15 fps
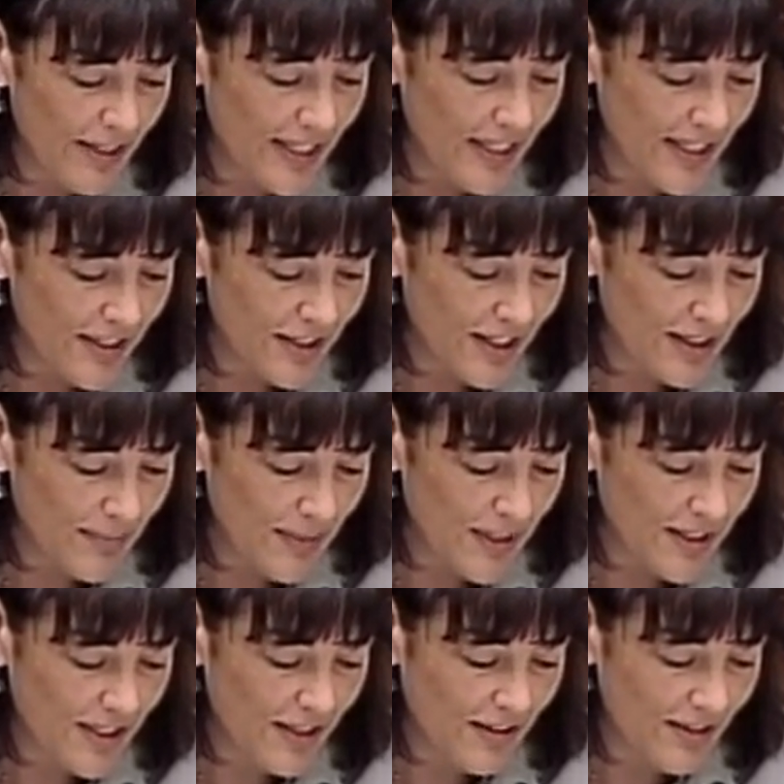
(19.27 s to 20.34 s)
any adjustment
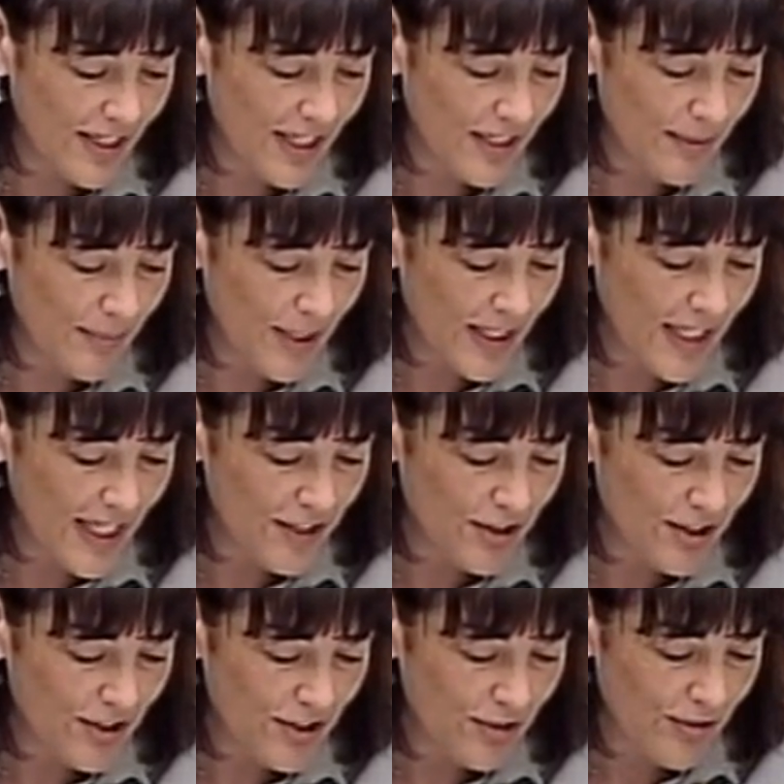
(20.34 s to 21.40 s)
to Internet
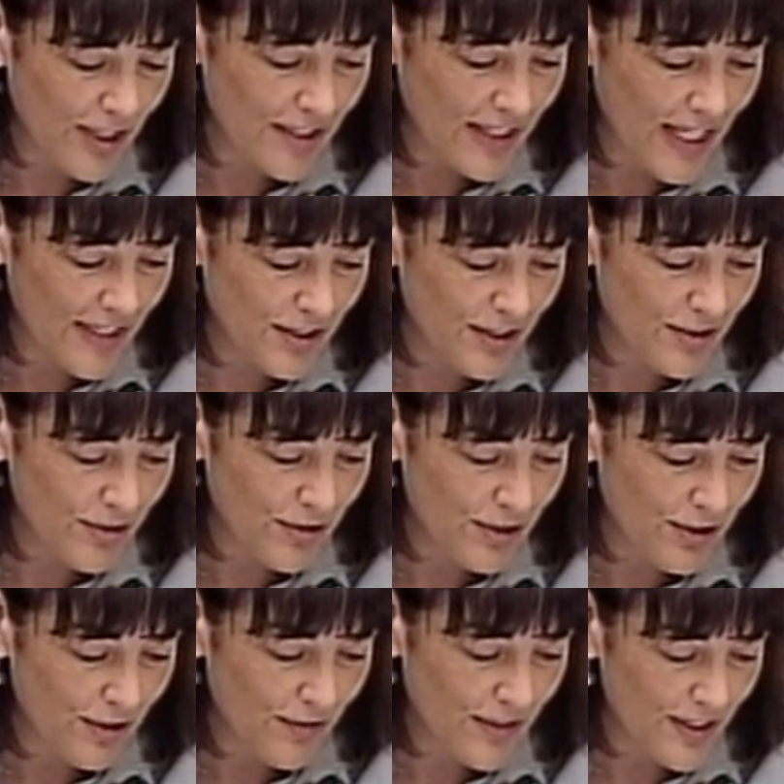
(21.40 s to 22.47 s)
communications, transactions, or
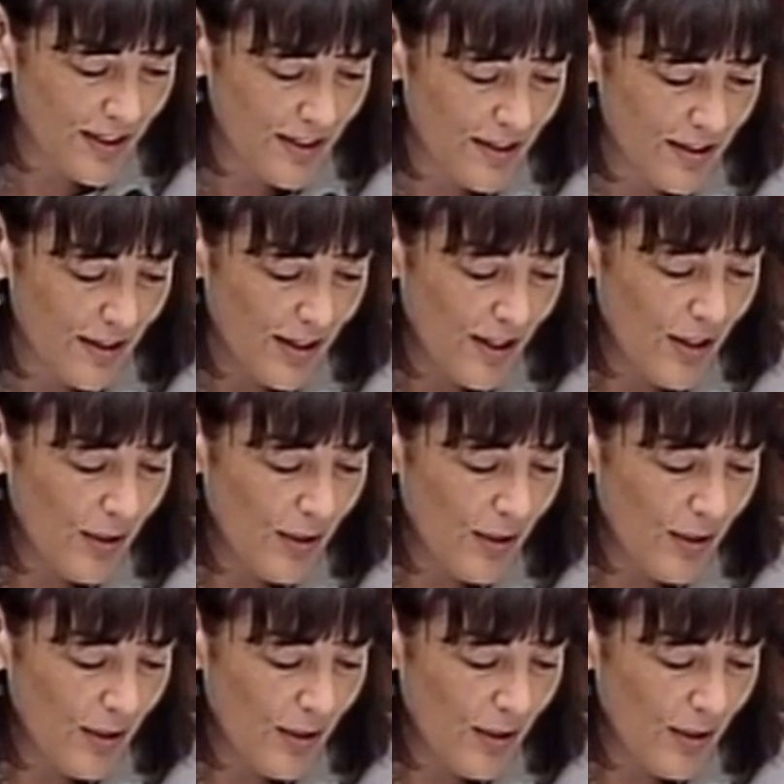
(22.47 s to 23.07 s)
services